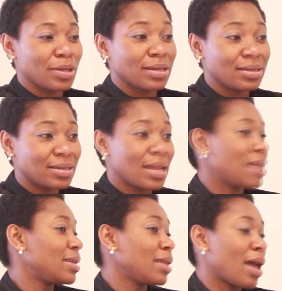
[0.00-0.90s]

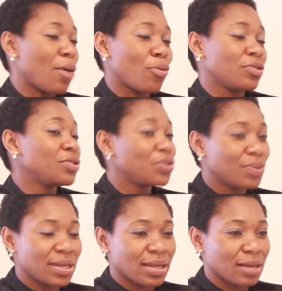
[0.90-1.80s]
Initially, I wasn't
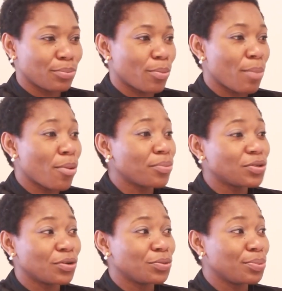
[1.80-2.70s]
doing that, but my mom
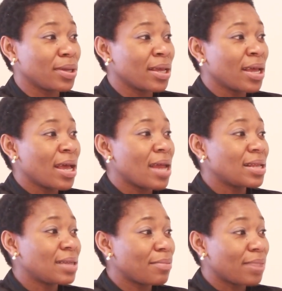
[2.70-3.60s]
told me,
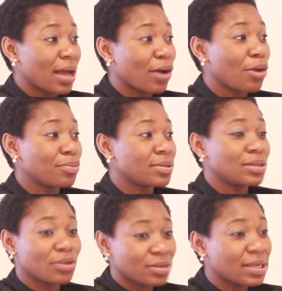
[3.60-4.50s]
anytime that comes
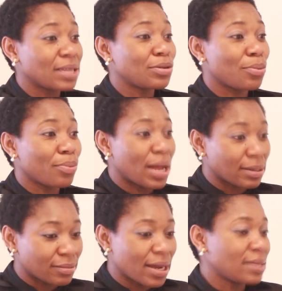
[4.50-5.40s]
in, just get up
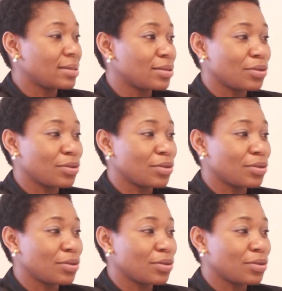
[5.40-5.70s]
and write it.